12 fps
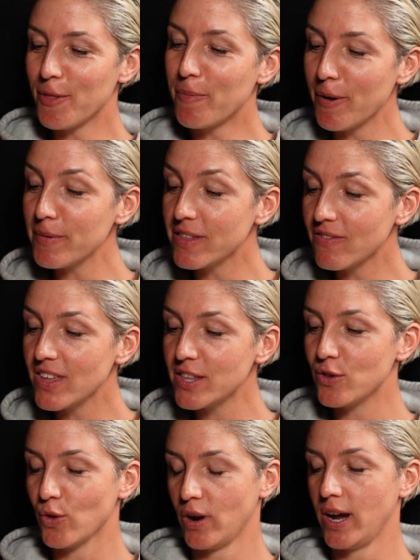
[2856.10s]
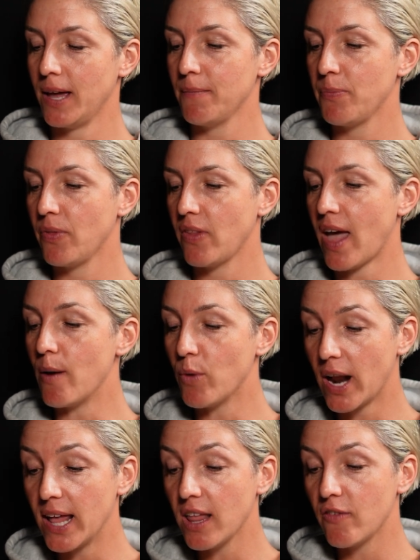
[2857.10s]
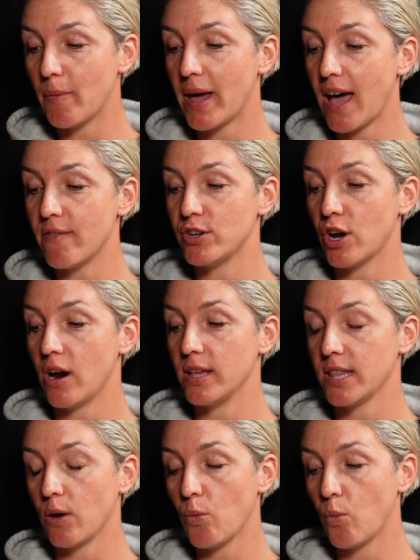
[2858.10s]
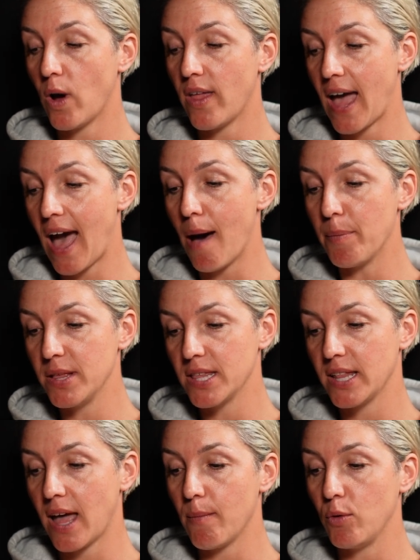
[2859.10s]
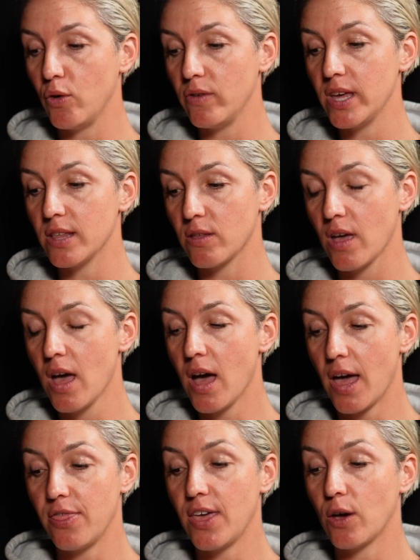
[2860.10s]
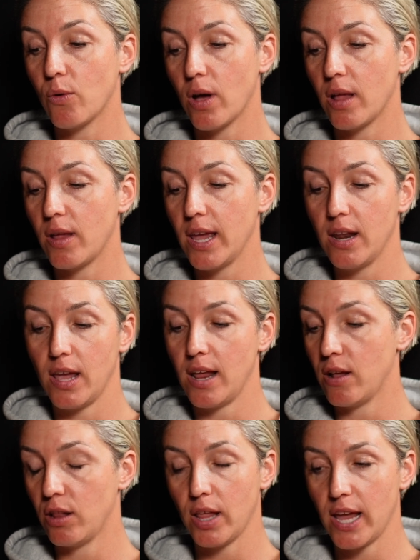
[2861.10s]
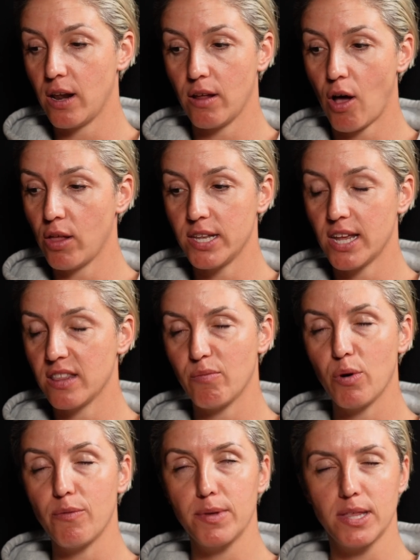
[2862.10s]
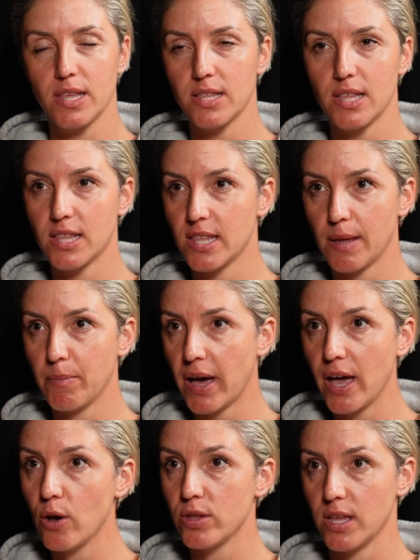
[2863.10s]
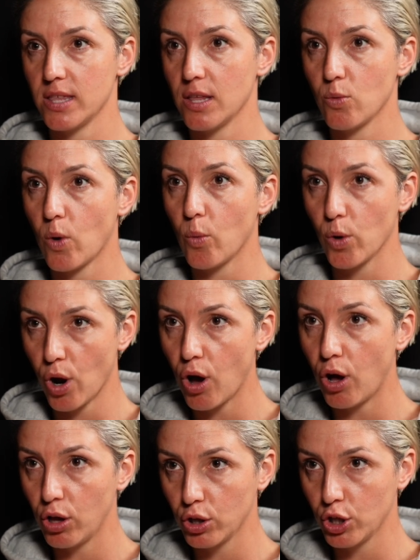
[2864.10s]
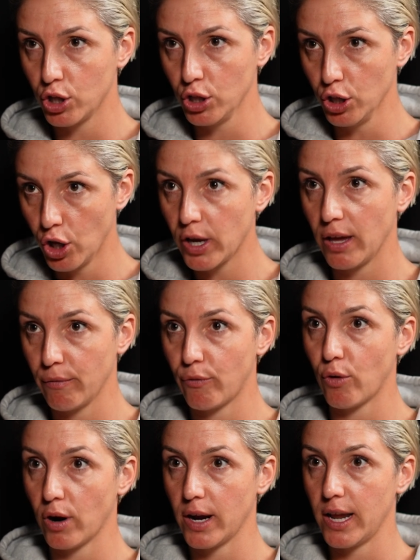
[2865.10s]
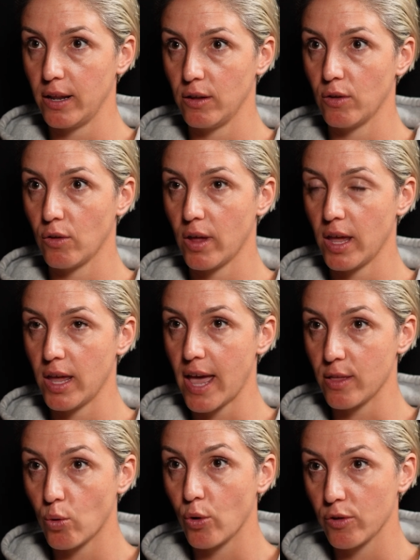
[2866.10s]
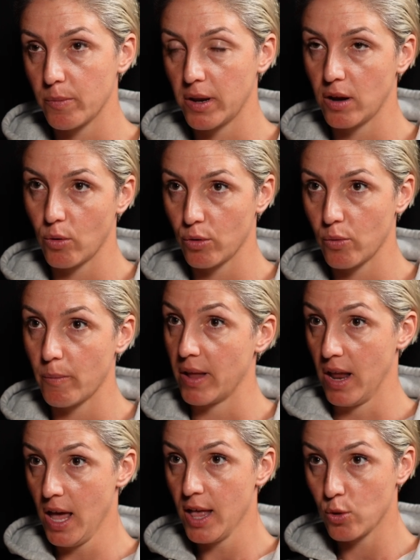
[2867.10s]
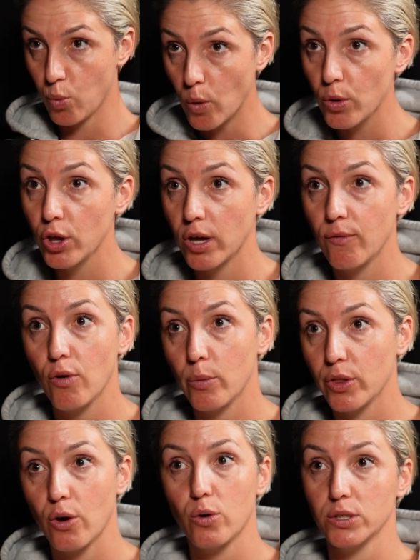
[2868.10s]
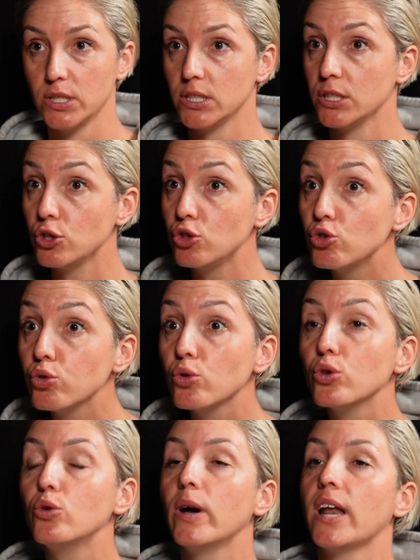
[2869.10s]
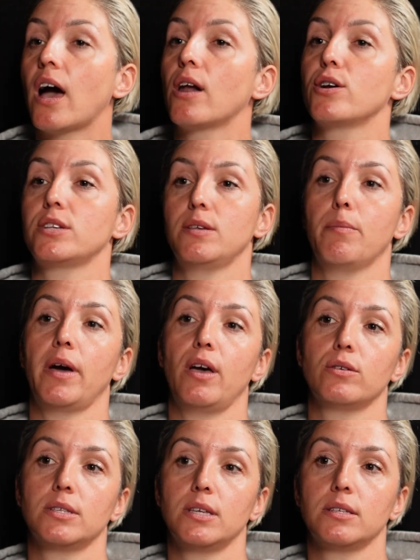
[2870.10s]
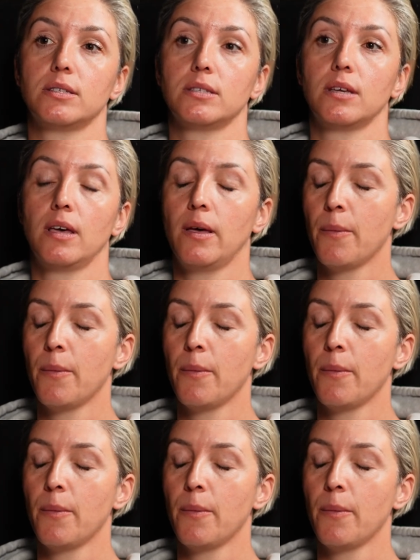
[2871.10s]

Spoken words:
For the purpose of this story, and what I love about Avatar is like what happens in that movie is, I think, what in all intents and purposes, it's symbiosis. It's what we're all looking for as horsemen and horsewomen. It's what we're looking for with our horses, is true and utter symbiosis.